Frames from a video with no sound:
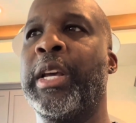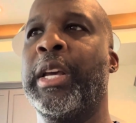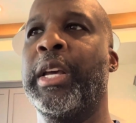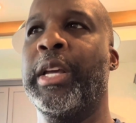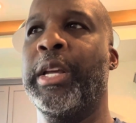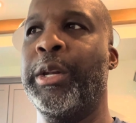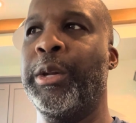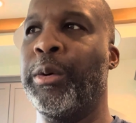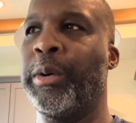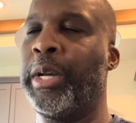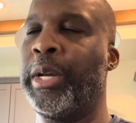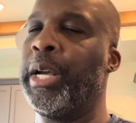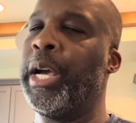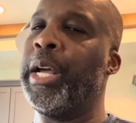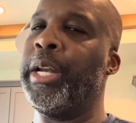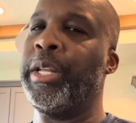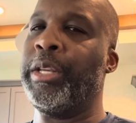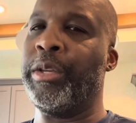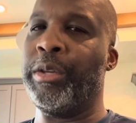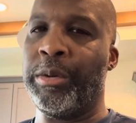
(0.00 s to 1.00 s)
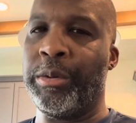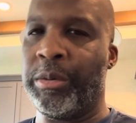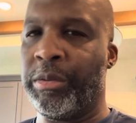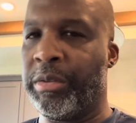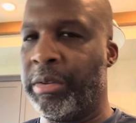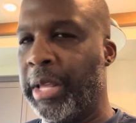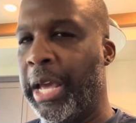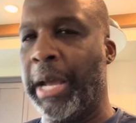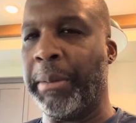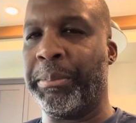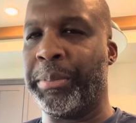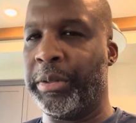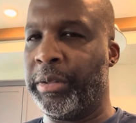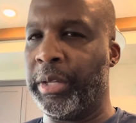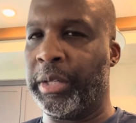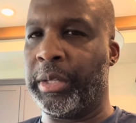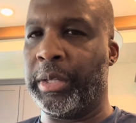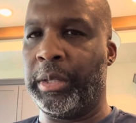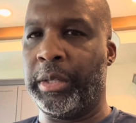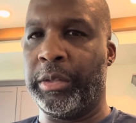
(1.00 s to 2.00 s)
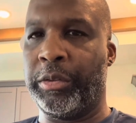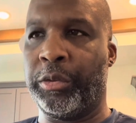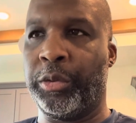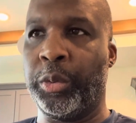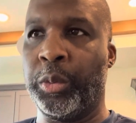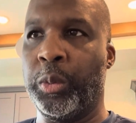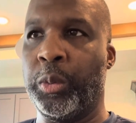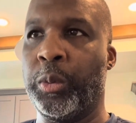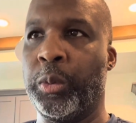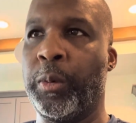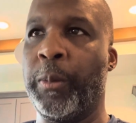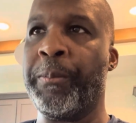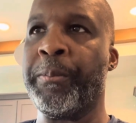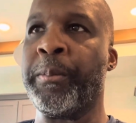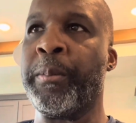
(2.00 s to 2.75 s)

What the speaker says: in knowing how to use that particular tool.